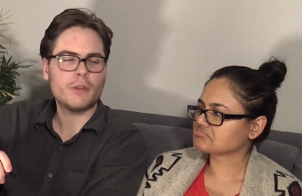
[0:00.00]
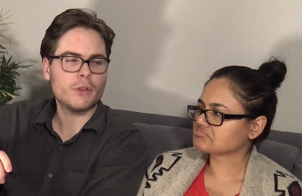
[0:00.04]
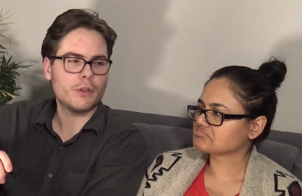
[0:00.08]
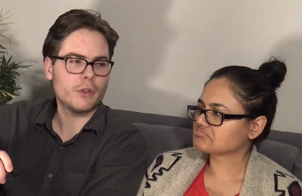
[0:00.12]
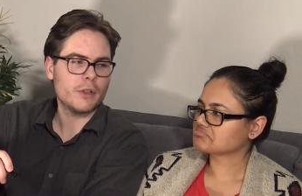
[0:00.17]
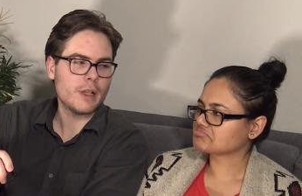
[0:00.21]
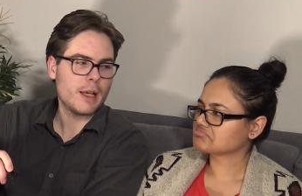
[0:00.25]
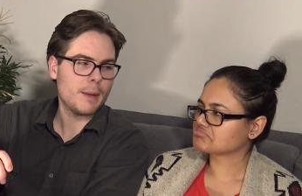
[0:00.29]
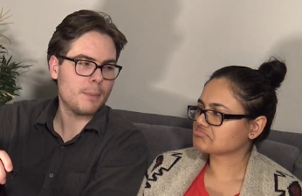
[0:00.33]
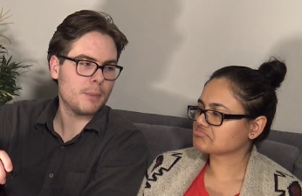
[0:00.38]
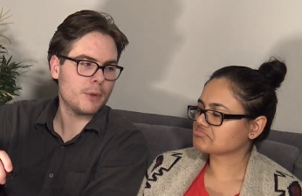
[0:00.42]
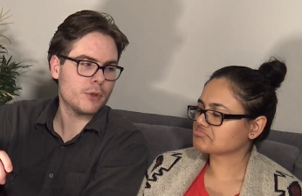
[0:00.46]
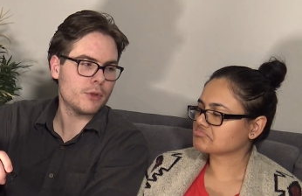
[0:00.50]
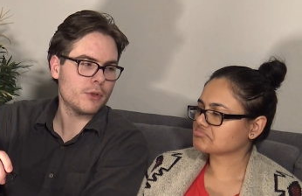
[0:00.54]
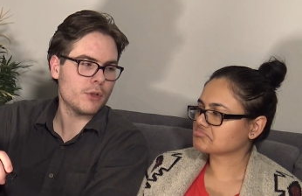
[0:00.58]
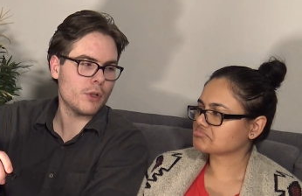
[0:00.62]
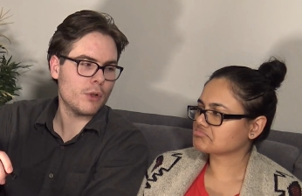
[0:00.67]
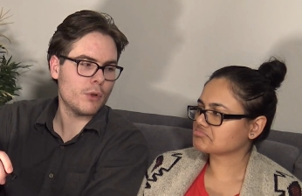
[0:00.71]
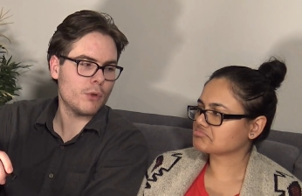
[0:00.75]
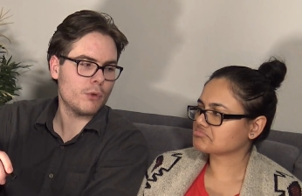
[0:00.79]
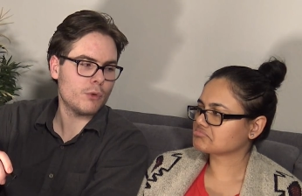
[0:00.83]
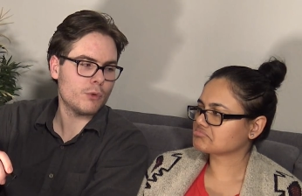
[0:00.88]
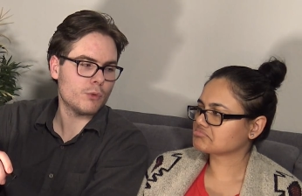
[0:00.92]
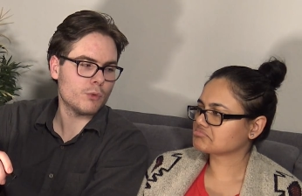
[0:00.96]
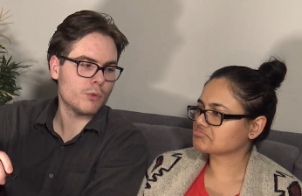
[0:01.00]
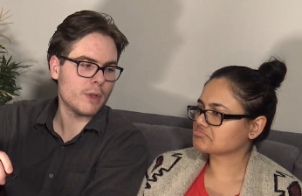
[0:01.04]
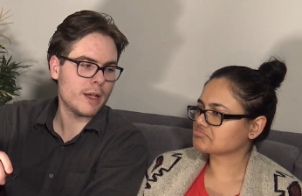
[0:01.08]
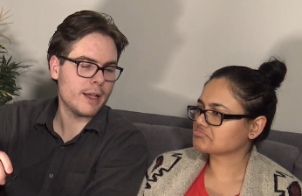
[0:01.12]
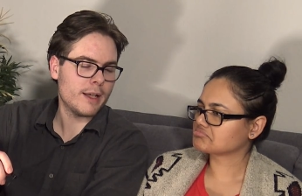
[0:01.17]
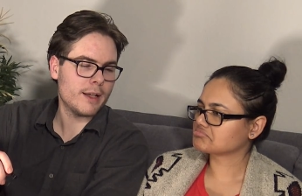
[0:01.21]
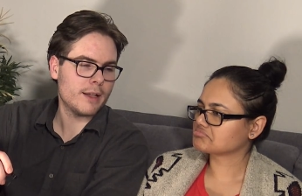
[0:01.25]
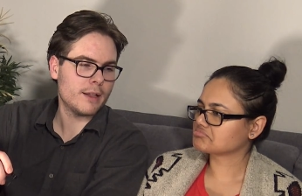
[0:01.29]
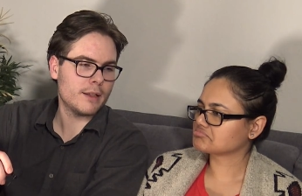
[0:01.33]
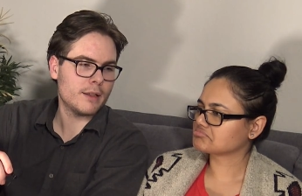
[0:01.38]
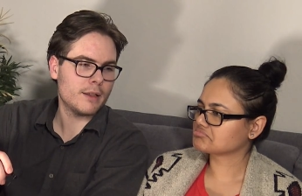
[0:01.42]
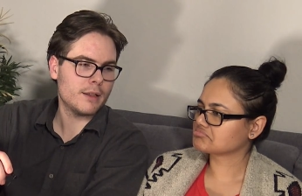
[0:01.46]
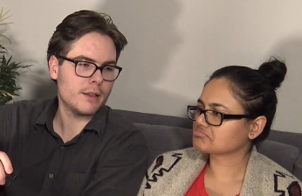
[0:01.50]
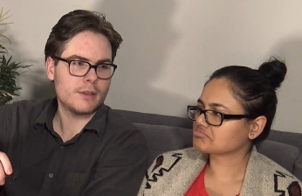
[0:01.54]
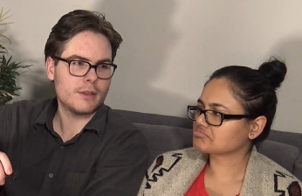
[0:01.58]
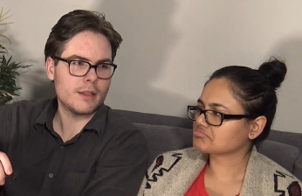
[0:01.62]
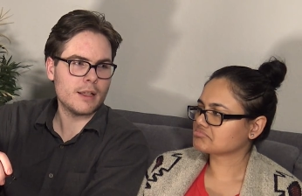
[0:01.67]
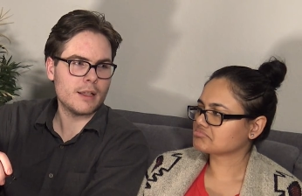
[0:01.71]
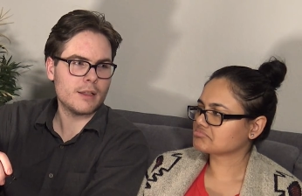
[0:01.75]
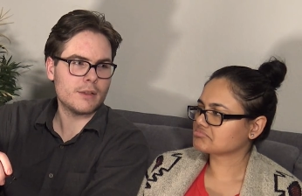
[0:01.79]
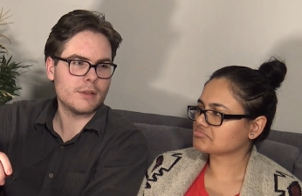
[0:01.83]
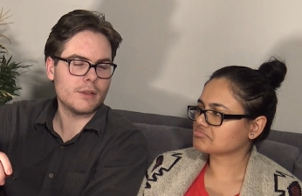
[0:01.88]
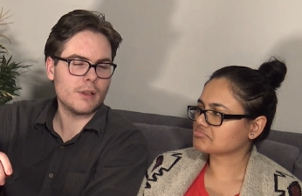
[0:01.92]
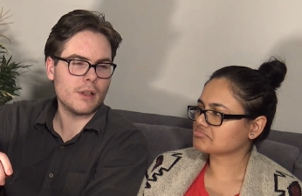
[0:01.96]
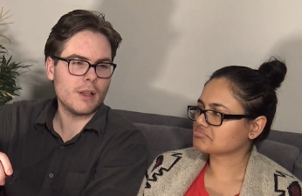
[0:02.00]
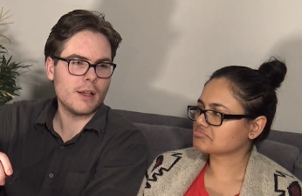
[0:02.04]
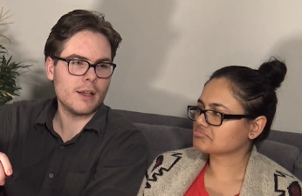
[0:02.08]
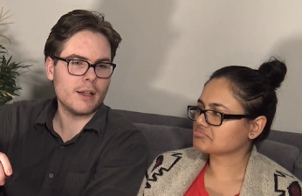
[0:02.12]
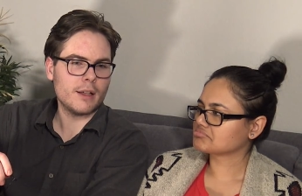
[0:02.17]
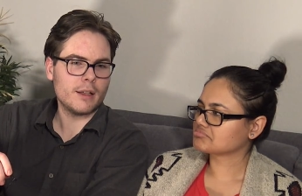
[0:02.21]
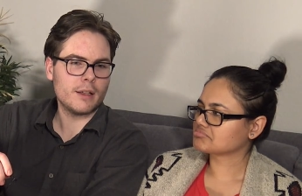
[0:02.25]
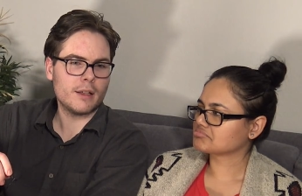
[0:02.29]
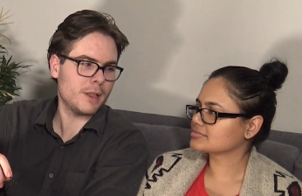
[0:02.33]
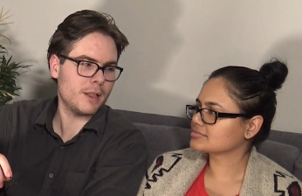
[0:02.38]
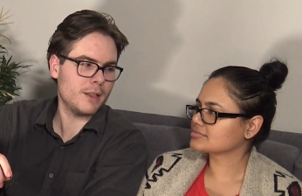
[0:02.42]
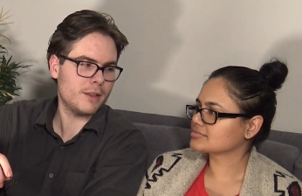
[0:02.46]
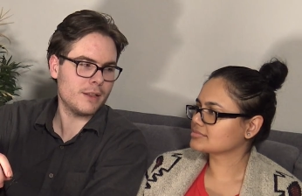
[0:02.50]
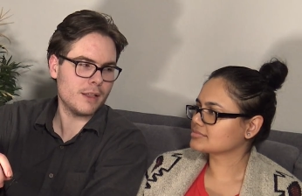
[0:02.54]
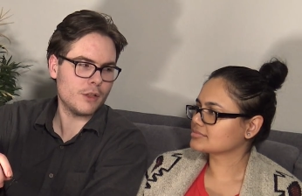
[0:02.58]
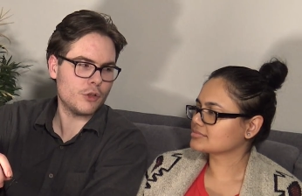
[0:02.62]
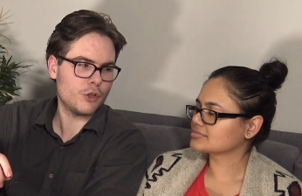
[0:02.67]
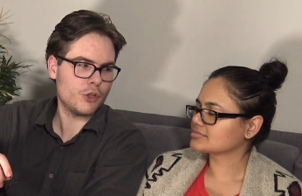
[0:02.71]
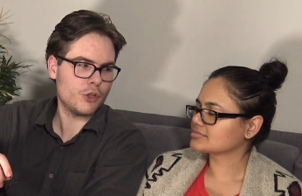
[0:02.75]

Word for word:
Speaker 1: third episode, Rand says like, he says